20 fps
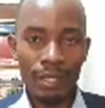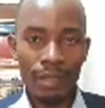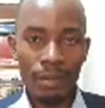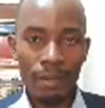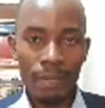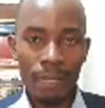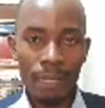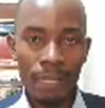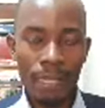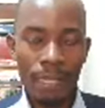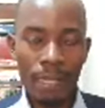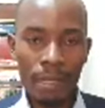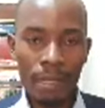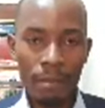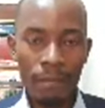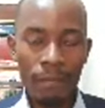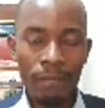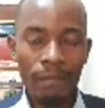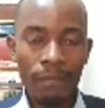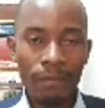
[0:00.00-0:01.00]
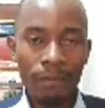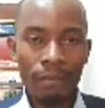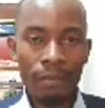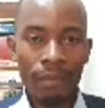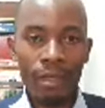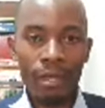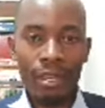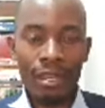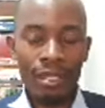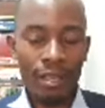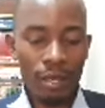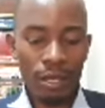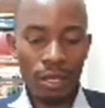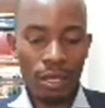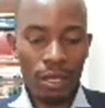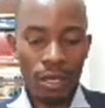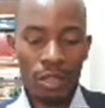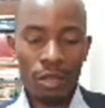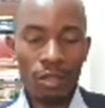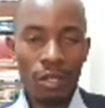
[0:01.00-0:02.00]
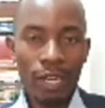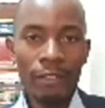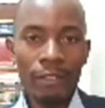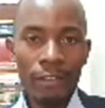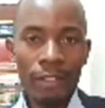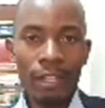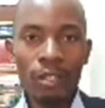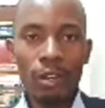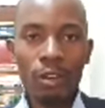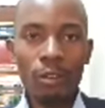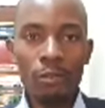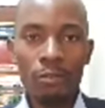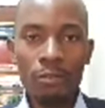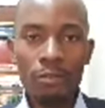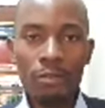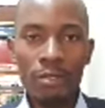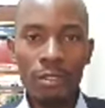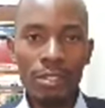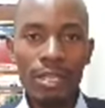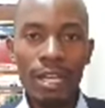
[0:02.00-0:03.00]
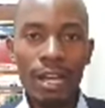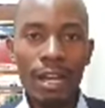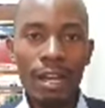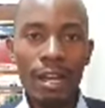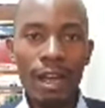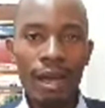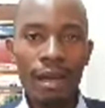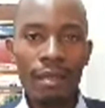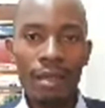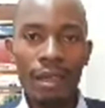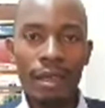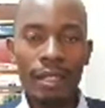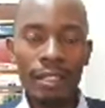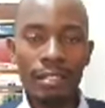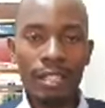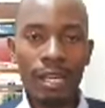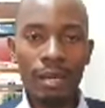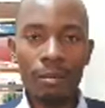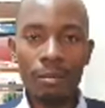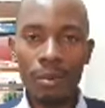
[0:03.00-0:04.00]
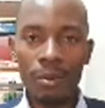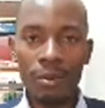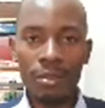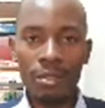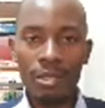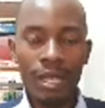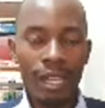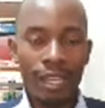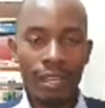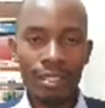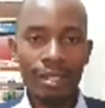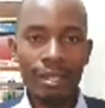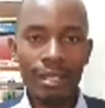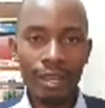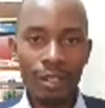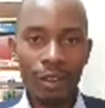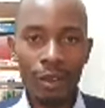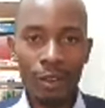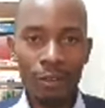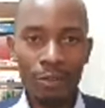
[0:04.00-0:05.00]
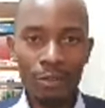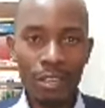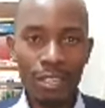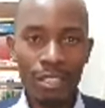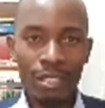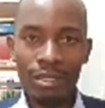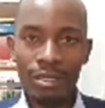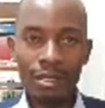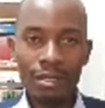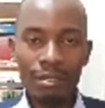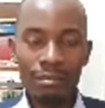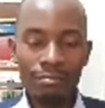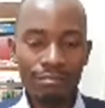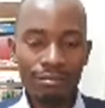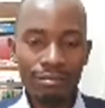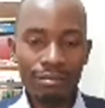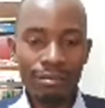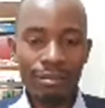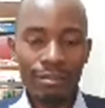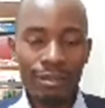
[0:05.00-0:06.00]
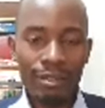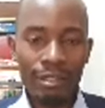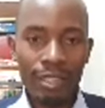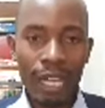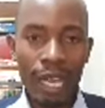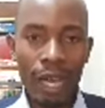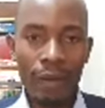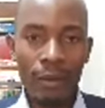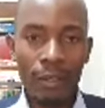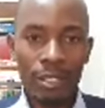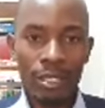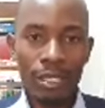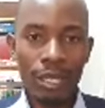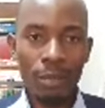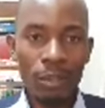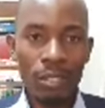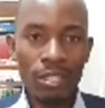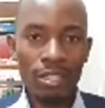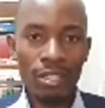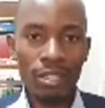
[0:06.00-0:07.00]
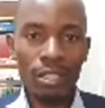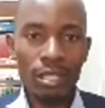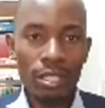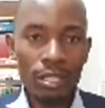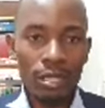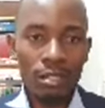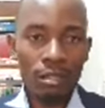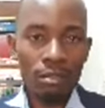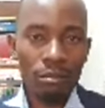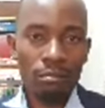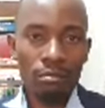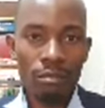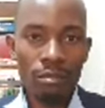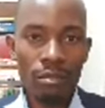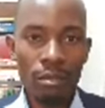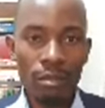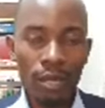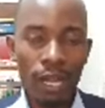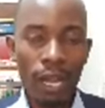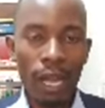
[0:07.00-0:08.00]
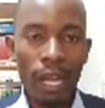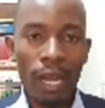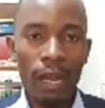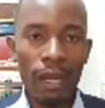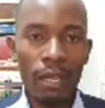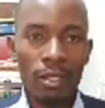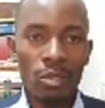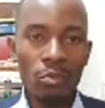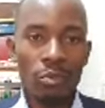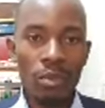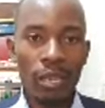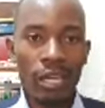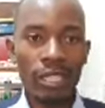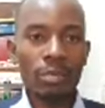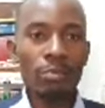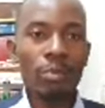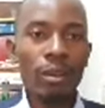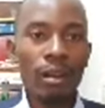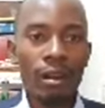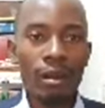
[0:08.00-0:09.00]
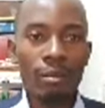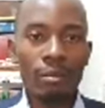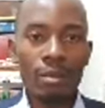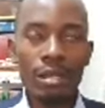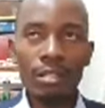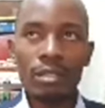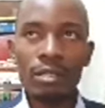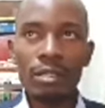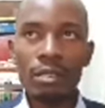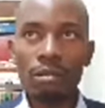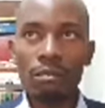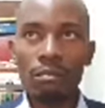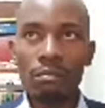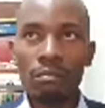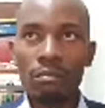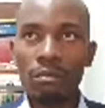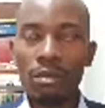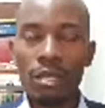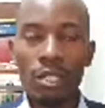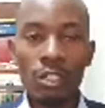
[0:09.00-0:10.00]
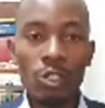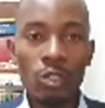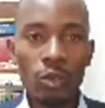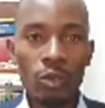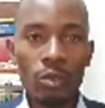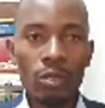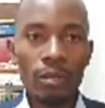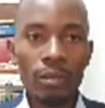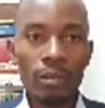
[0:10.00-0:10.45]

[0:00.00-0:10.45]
You can think of those other examples, like the COVID. I was supposed to be at Parliament in June.